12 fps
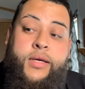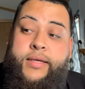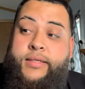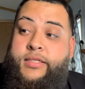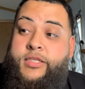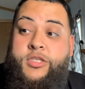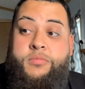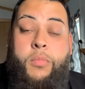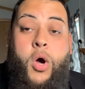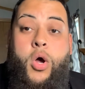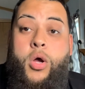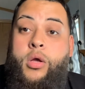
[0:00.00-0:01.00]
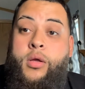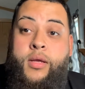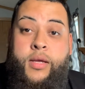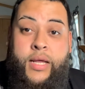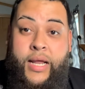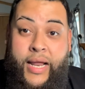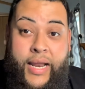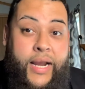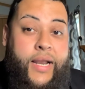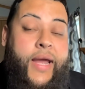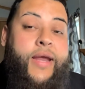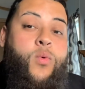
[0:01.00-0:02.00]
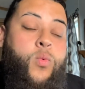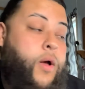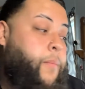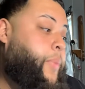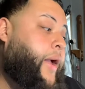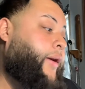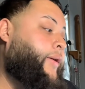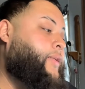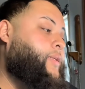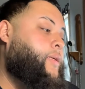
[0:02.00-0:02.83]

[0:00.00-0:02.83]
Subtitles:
It's small, light compared.